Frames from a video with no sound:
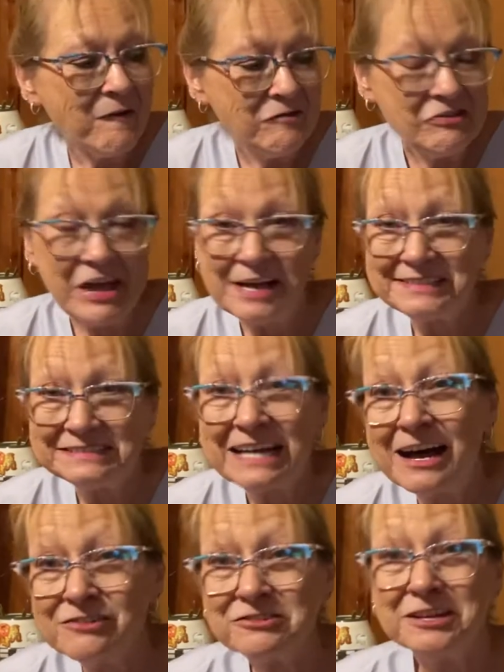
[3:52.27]
that
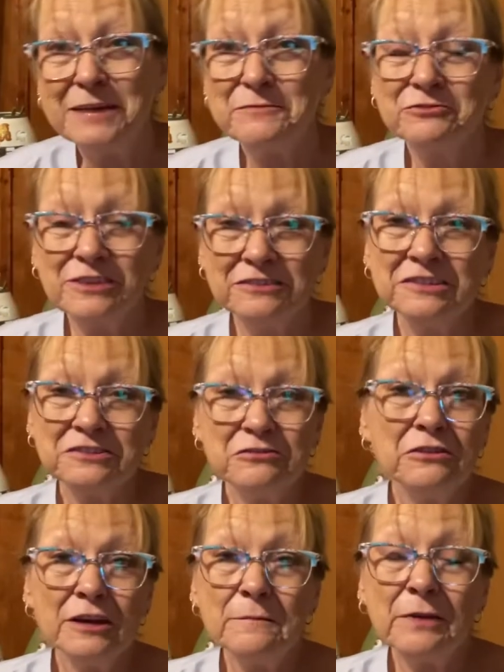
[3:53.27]
I'll grab a roll of
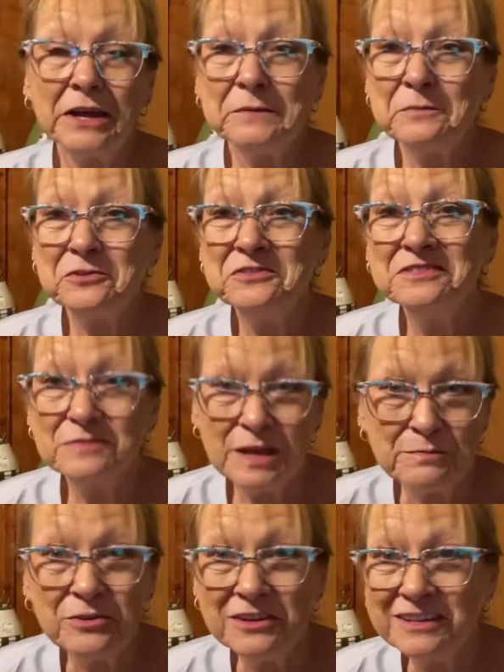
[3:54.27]
toilet paper
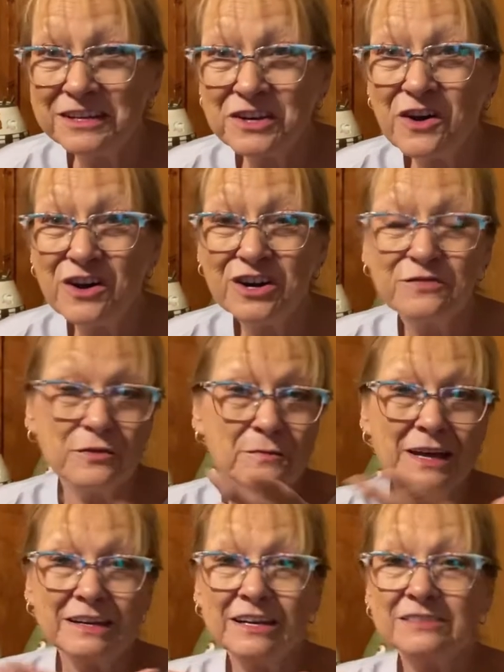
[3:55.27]
and put it in the car for
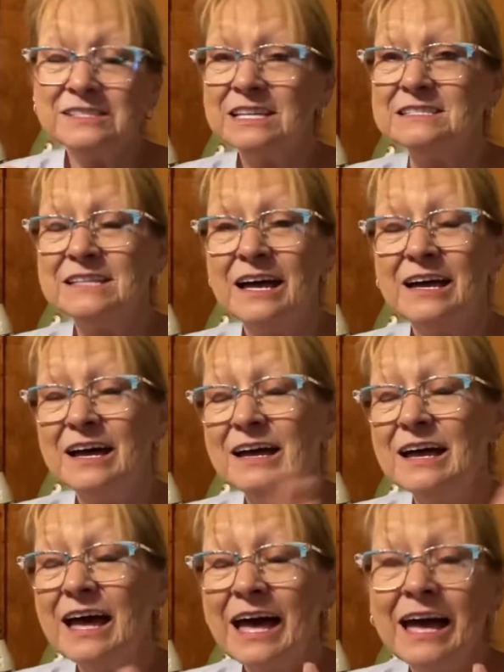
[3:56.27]
my nose because I
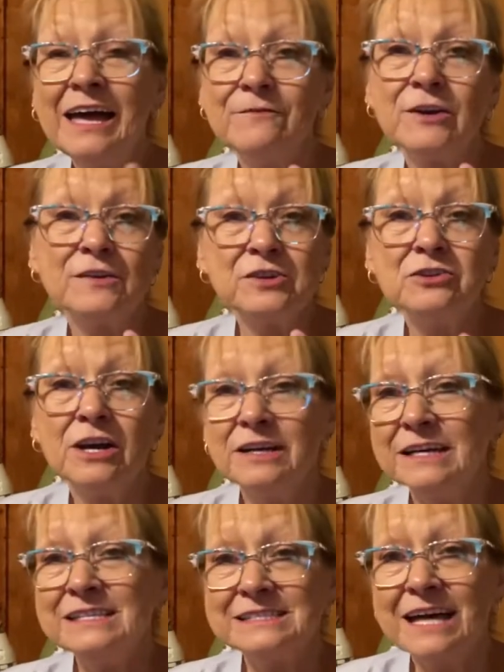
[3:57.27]
have a
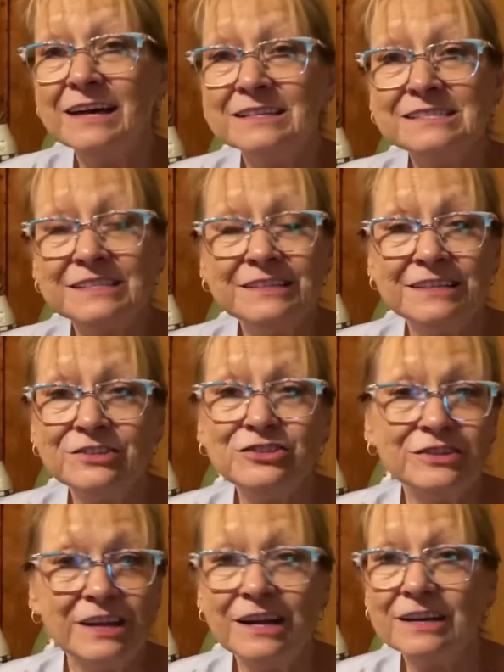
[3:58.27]
chronic sinus
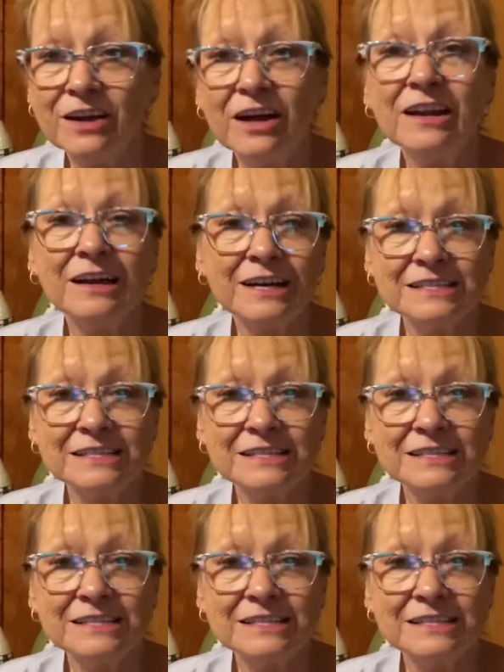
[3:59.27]
condition that I got, like I